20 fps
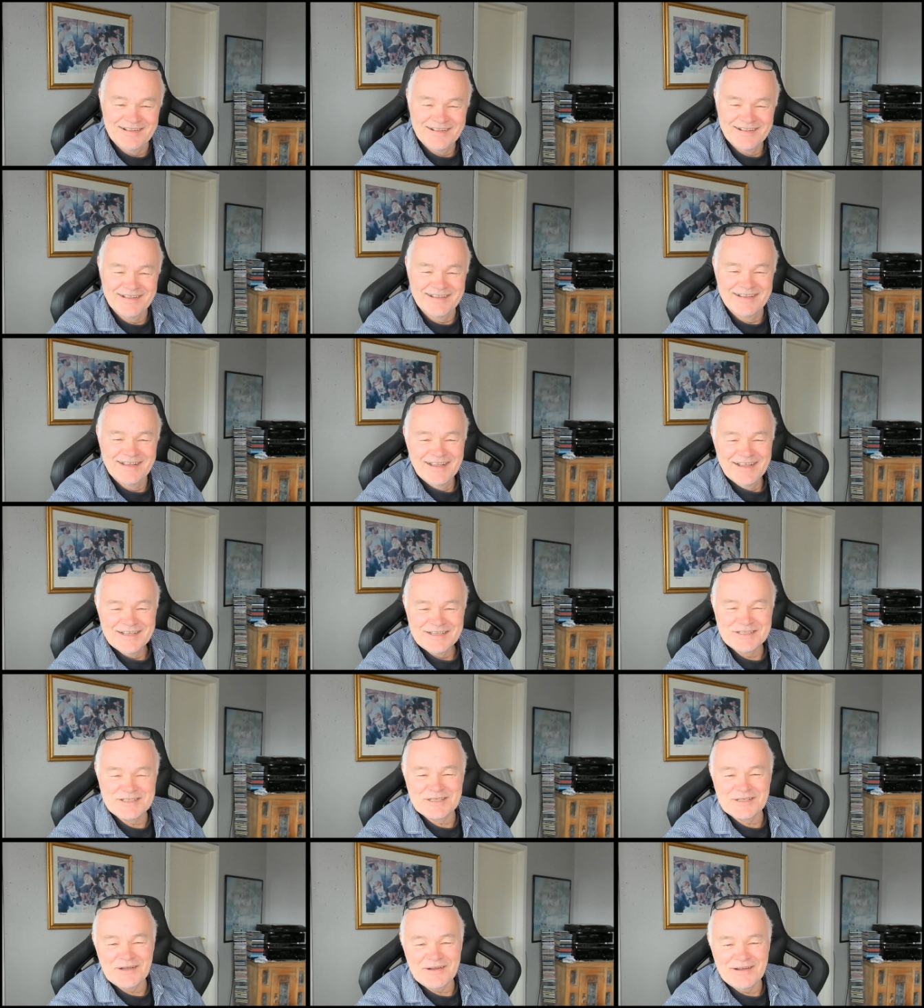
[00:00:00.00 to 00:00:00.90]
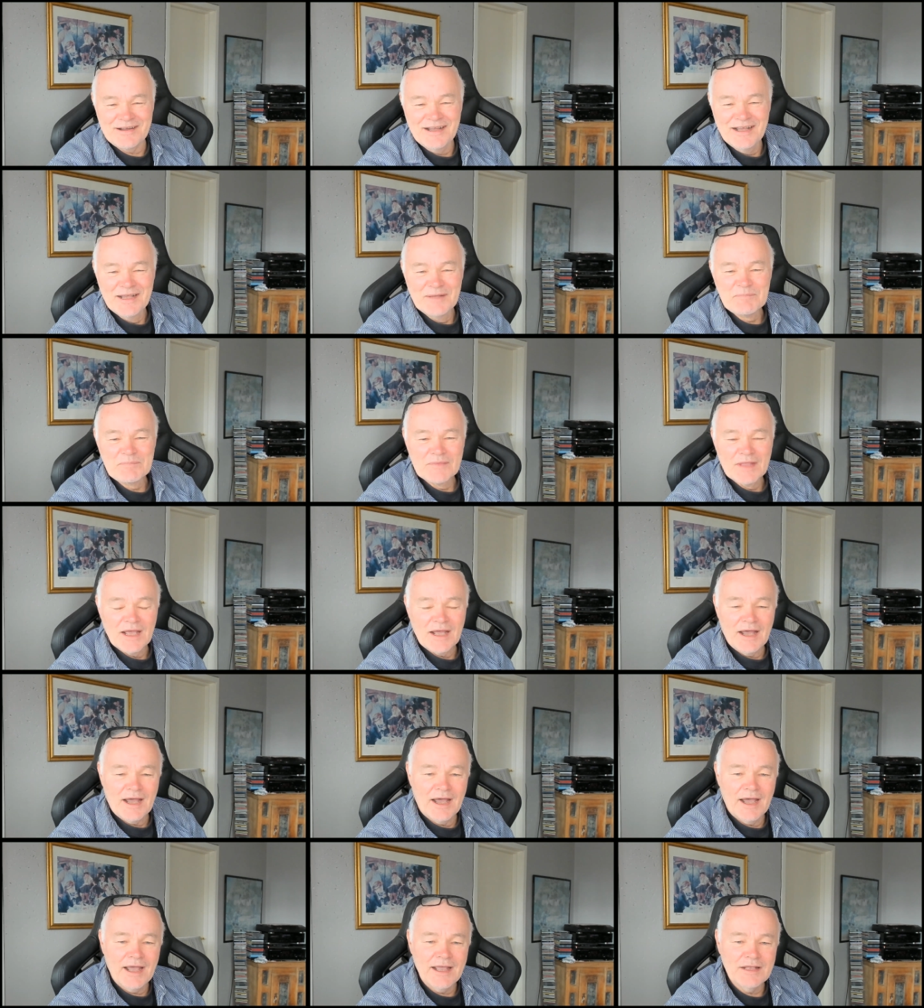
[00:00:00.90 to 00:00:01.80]
so I
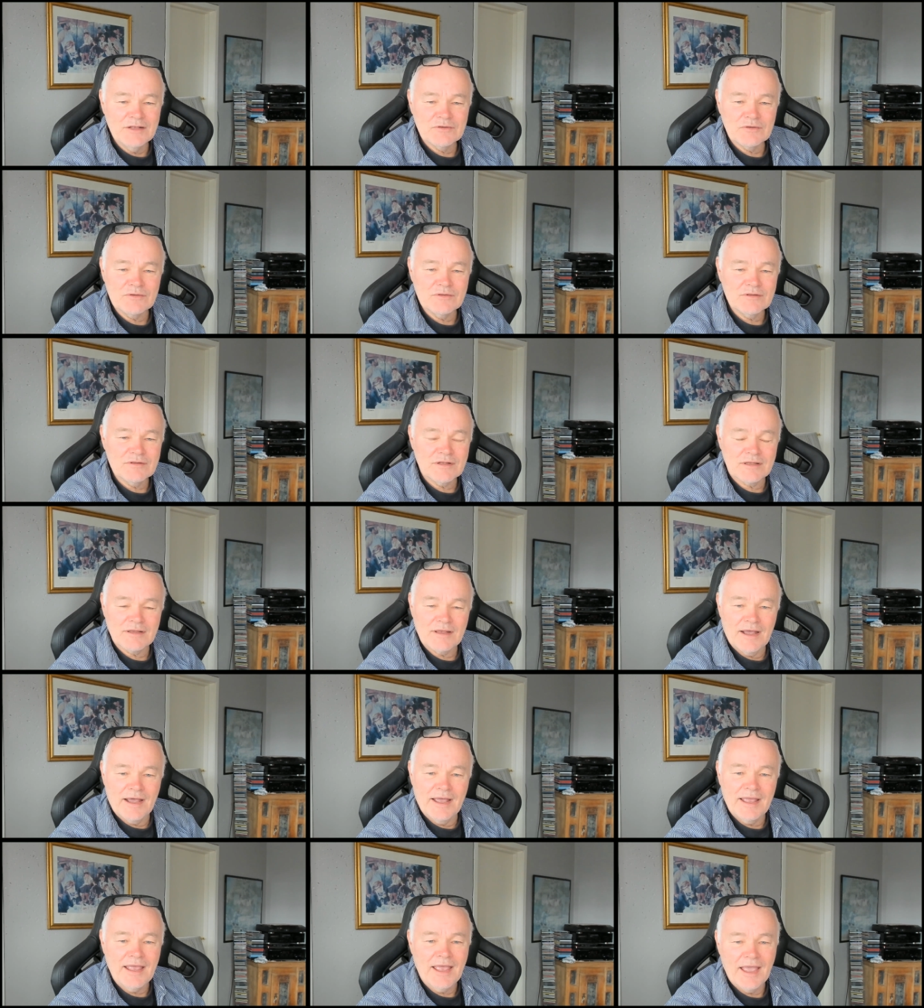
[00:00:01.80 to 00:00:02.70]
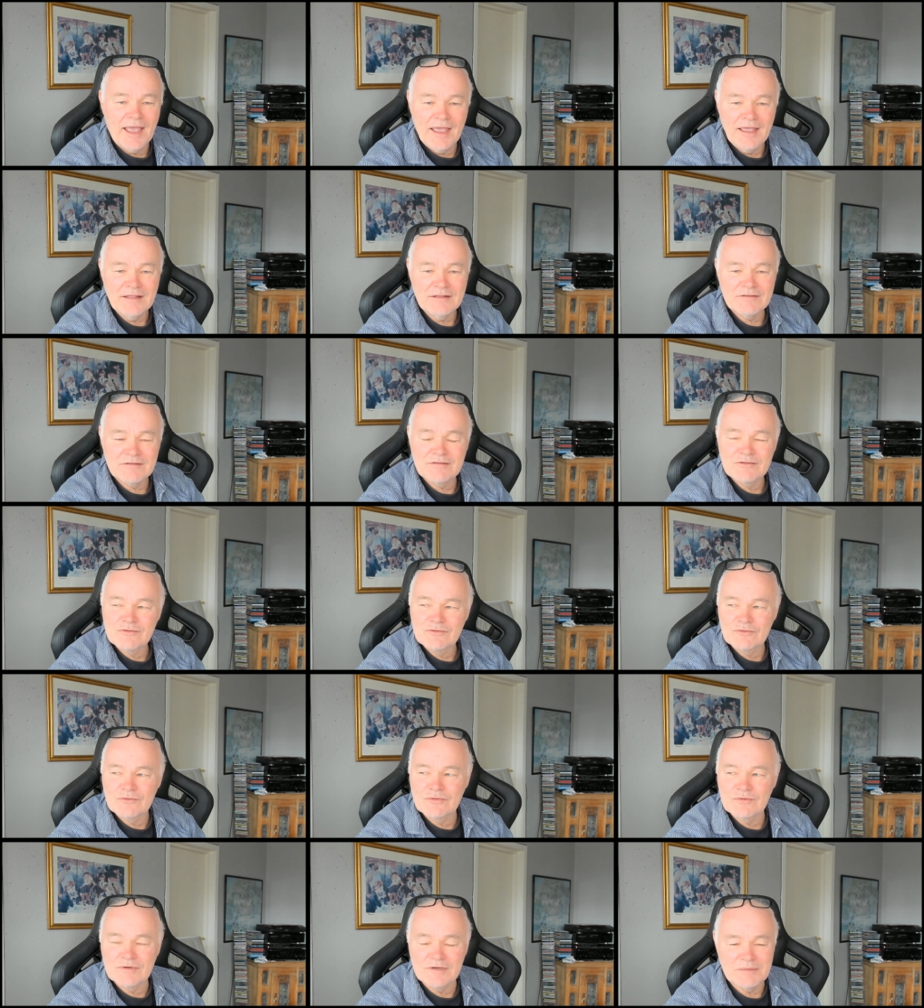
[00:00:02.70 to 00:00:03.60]
don't, I hate to
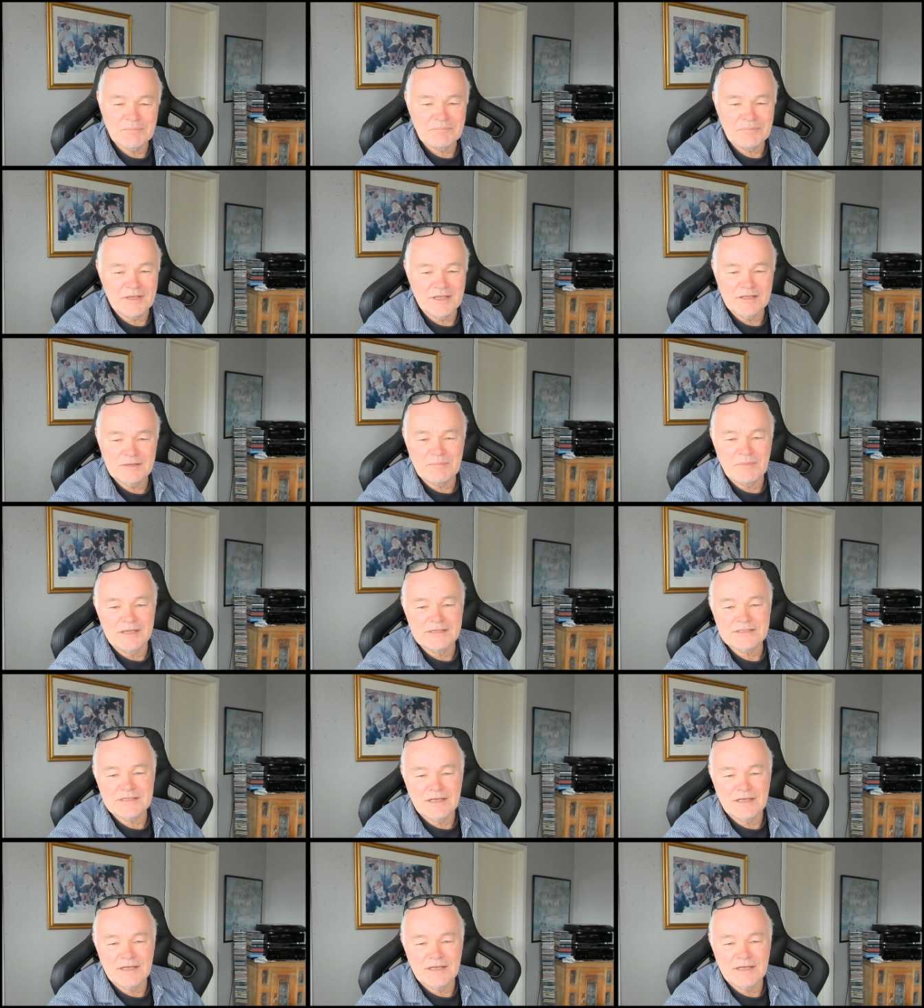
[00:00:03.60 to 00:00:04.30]
repeat myself.